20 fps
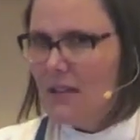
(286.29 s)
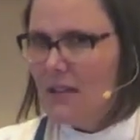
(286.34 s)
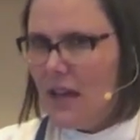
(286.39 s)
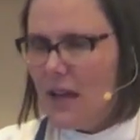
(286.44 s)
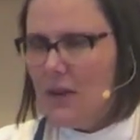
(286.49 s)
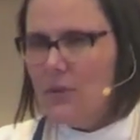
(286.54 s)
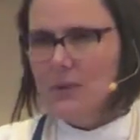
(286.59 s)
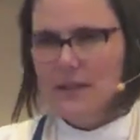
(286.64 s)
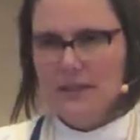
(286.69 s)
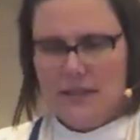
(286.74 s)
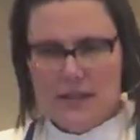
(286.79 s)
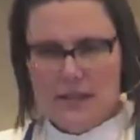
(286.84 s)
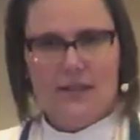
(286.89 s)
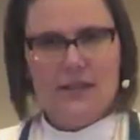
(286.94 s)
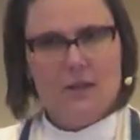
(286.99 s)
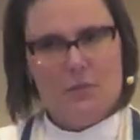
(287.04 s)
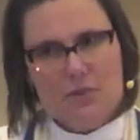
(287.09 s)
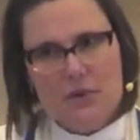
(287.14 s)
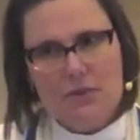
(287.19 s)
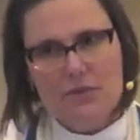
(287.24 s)
Like with
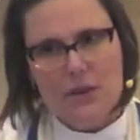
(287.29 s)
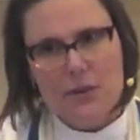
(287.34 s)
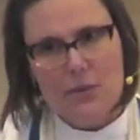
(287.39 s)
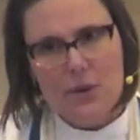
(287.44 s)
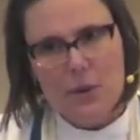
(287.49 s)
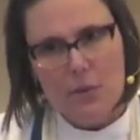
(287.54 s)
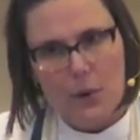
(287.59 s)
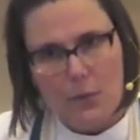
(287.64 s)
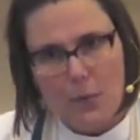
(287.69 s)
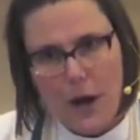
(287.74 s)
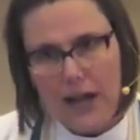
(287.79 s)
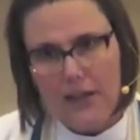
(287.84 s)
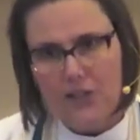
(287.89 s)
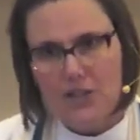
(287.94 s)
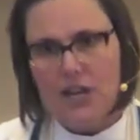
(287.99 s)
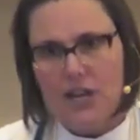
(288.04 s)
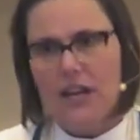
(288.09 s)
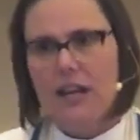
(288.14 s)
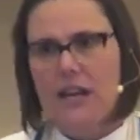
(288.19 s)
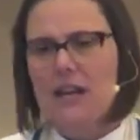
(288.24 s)
the movie we were
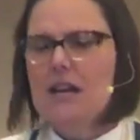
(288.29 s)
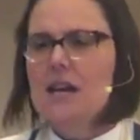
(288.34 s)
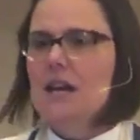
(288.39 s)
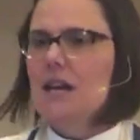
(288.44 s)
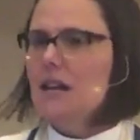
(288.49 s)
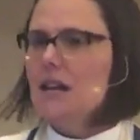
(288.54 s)
watching,